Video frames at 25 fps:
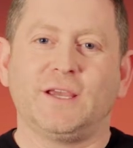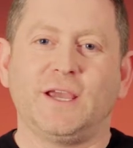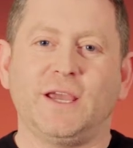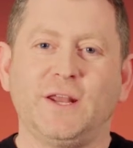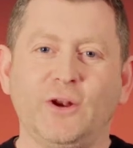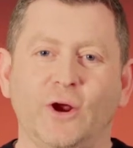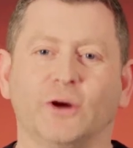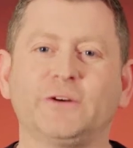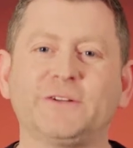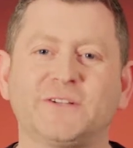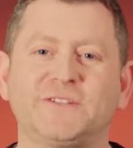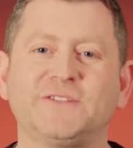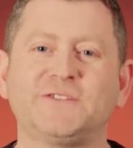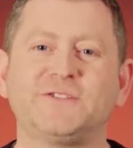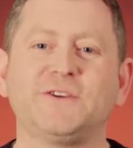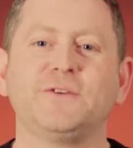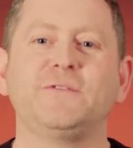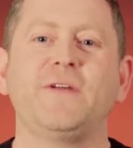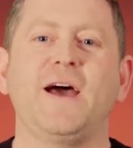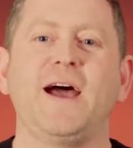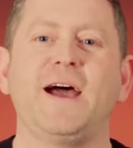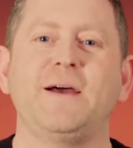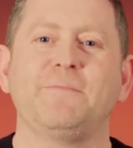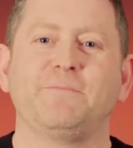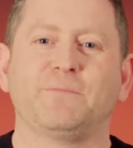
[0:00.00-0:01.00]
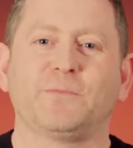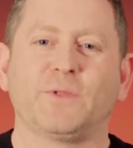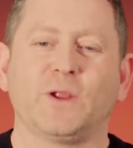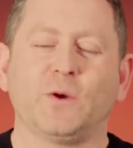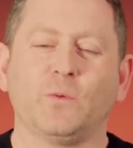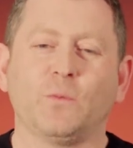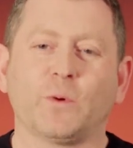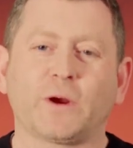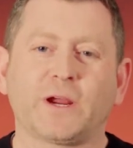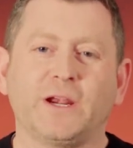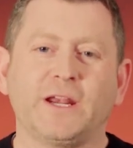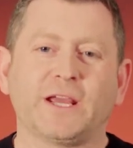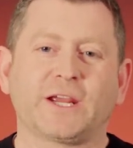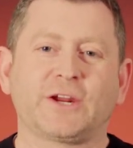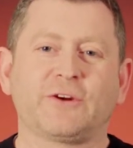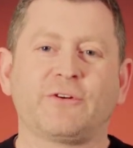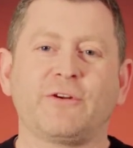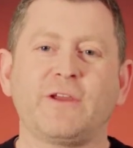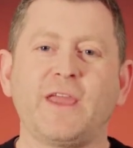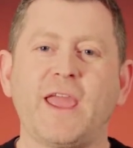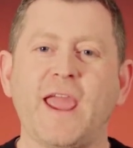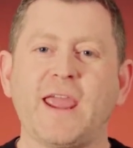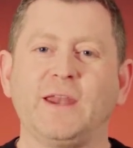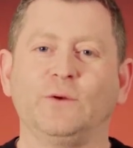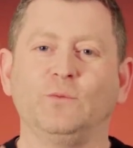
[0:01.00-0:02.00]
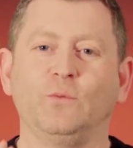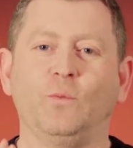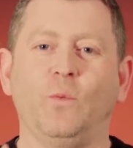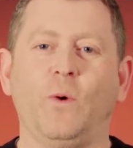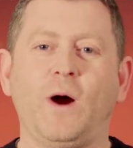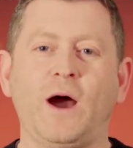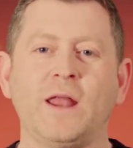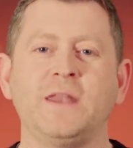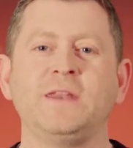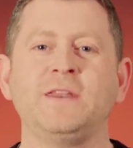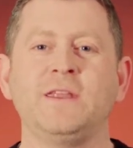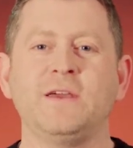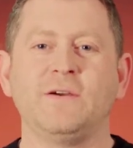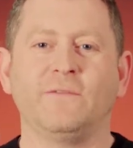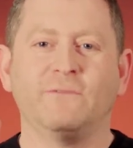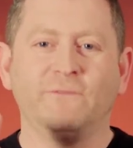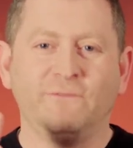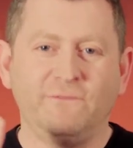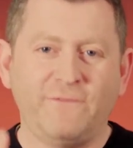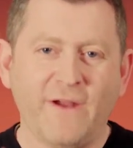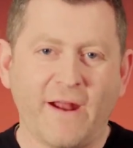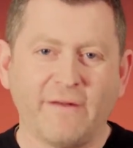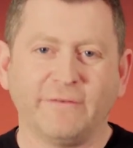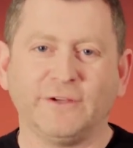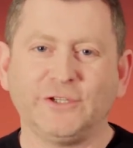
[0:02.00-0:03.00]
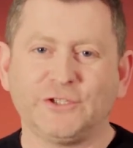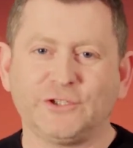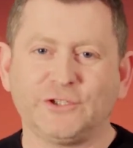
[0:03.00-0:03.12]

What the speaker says: In order to do that, we're going to create one very